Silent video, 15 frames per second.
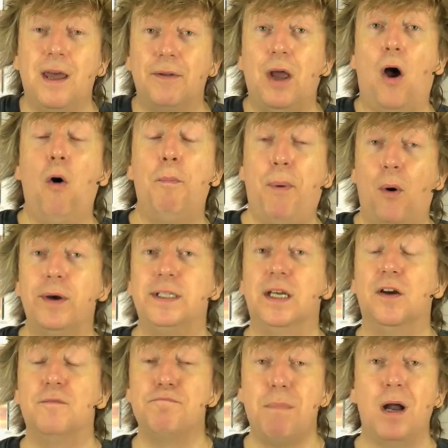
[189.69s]
Now the whole
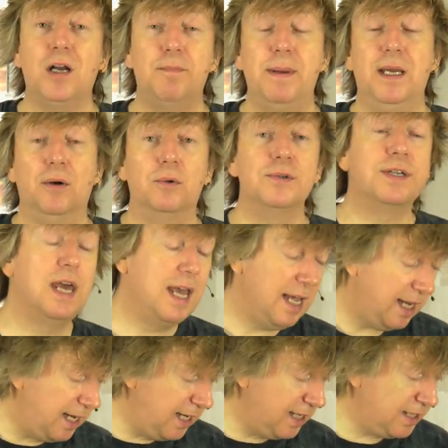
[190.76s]
point of mug meals
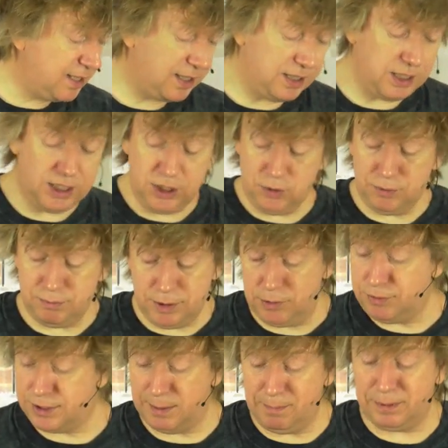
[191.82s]
is that you, you
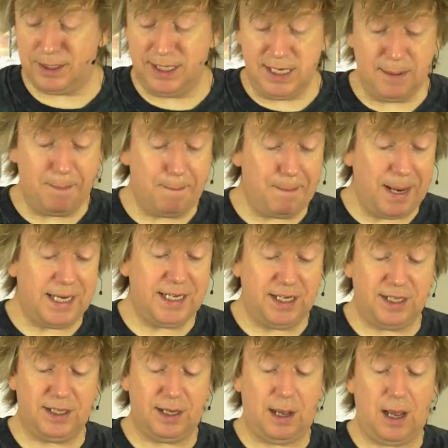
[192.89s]
simply
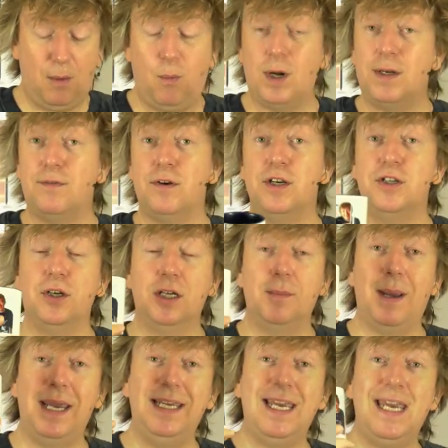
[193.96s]
make uh, whatever it is you're
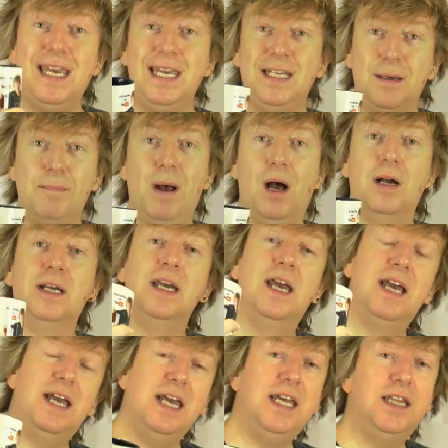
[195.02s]
gonna make in a mug
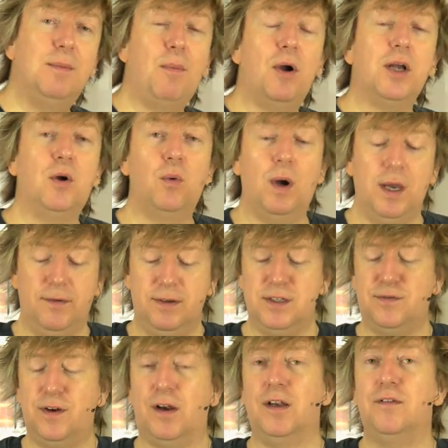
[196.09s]
in the microwave.
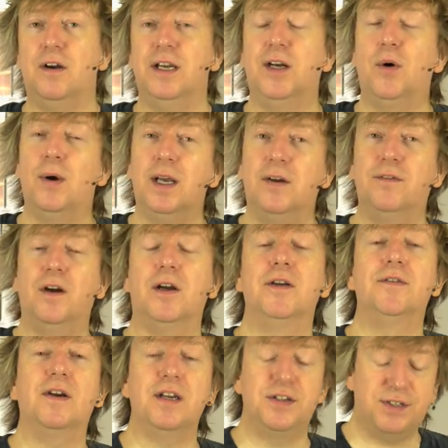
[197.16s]
It's very, very quick,
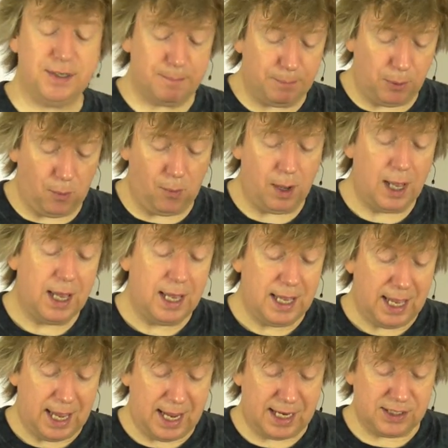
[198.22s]
very, very simple
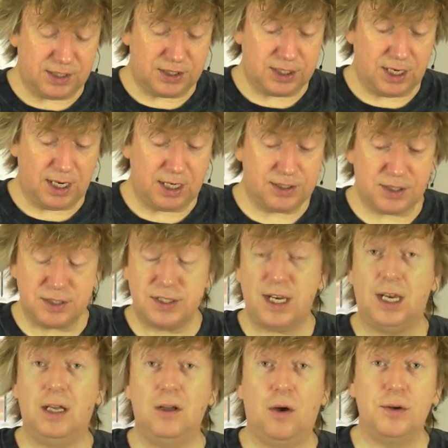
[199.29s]
and uh, doesn't
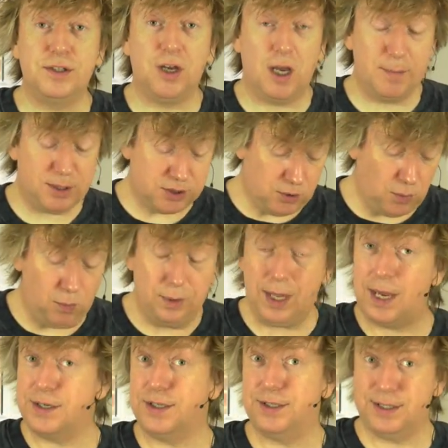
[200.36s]
take a lot of time at all.
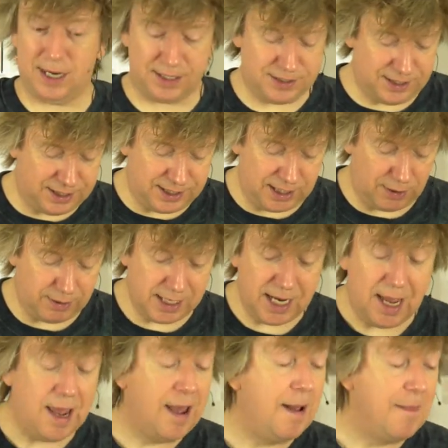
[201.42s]
That's, that's the theory.